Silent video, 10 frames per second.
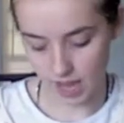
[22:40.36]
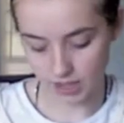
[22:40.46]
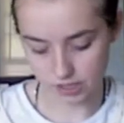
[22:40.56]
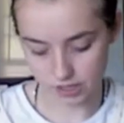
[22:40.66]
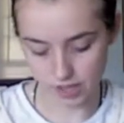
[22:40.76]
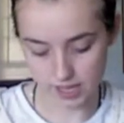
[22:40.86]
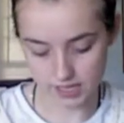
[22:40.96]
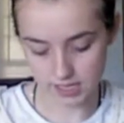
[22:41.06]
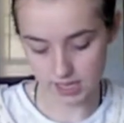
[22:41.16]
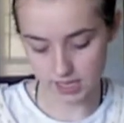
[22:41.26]
So
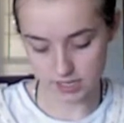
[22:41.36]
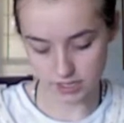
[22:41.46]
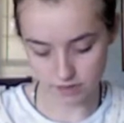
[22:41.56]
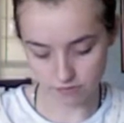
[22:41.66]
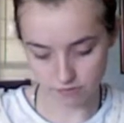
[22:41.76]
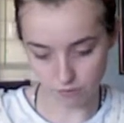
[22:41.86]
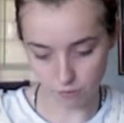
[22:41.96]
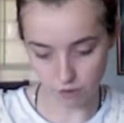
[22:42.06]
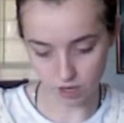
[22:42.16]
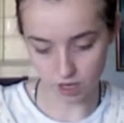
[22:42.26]
that's it
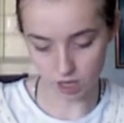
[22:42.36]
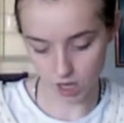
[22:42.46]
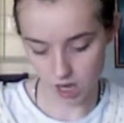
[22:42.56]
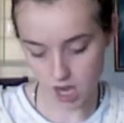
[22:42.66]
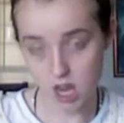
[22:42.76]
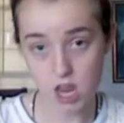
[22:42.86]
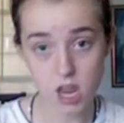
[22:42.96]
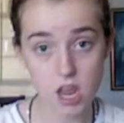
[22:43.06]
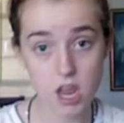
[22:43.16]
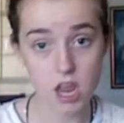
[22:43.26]
for
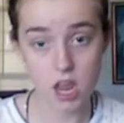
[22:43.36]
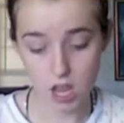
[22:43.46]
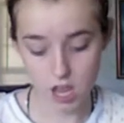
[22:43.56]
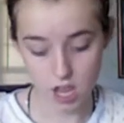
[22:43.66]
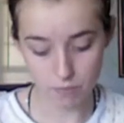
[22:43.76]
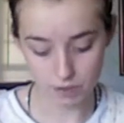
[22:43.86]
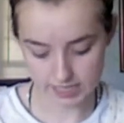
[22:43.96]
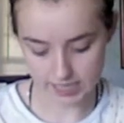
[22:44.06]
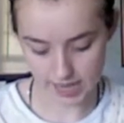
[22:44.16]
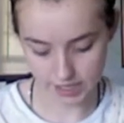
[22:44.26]

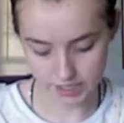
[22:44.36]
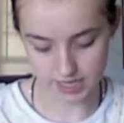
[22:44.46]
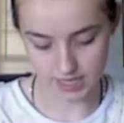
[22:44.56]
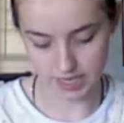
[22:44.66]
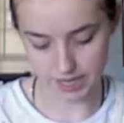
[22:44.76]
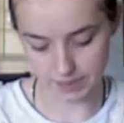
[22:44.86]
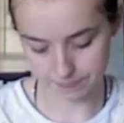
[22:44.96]
what's next in knitting.